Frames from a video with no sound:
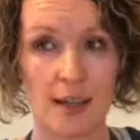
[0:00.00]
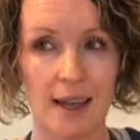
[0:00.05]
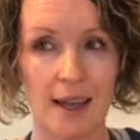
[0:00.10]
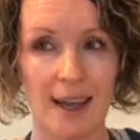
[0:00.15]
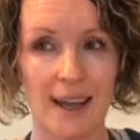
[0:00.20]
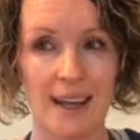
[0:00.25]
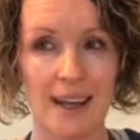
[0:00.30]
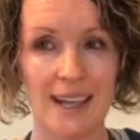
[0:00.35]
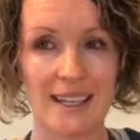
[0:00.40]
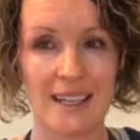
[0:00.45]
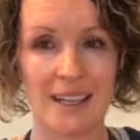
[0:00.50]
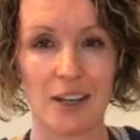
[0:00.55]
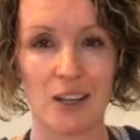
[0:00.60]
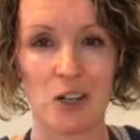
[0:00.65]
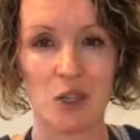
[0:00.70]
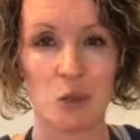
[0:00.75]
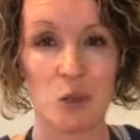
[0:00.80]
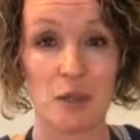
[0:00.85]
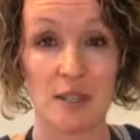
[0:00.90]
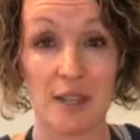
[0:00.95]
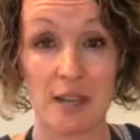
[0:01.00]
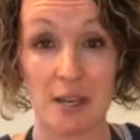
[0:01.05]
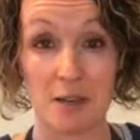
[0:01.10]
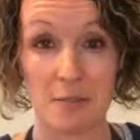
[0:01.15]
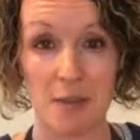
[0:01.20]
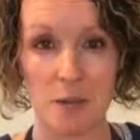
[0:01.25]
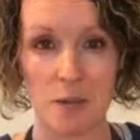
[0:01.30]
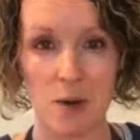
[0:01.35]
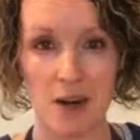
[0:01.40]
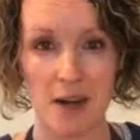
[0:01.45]
And as I got towards the end
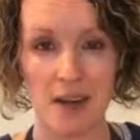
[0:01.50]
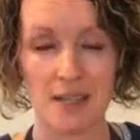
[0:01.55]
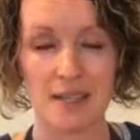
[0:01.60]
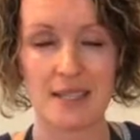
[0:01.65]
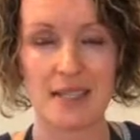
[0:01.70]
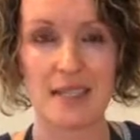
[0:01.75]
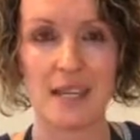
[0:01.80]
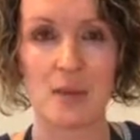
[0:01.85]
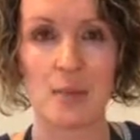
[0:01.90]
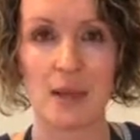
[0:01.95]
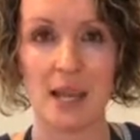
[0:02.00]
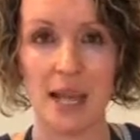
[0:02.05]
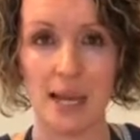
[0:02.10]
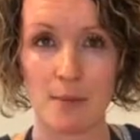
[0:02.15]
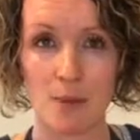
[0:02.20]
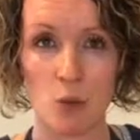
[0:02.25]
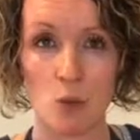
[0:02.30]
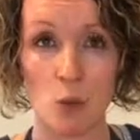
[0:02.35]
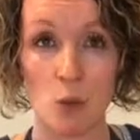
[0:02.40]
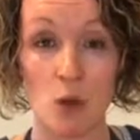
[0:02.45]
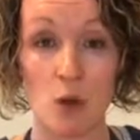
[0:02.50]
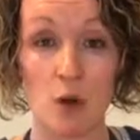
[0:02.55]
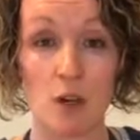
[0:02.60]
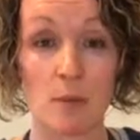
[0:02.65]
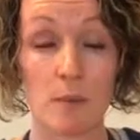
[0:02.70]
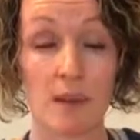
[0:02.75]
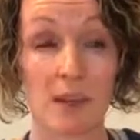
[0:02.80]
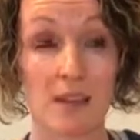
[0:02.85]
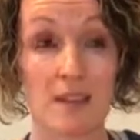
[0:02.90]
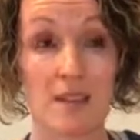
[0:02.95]
of my pregnancy, it became a
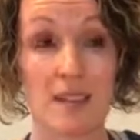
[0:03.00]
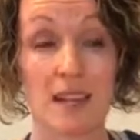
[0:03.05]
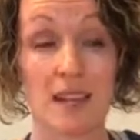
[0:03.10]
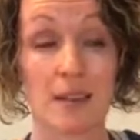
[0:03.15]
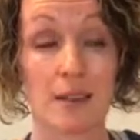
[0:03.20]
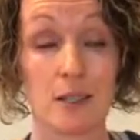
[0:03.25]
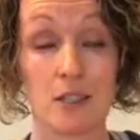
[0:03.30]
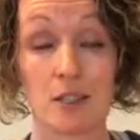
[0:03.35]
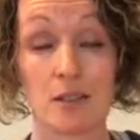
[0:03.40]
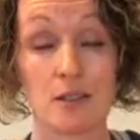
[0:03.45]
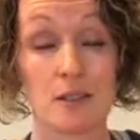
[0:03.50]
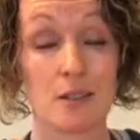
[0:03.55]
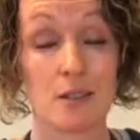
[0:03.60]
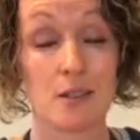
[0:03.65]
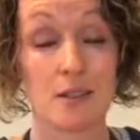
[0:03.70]
walk because I just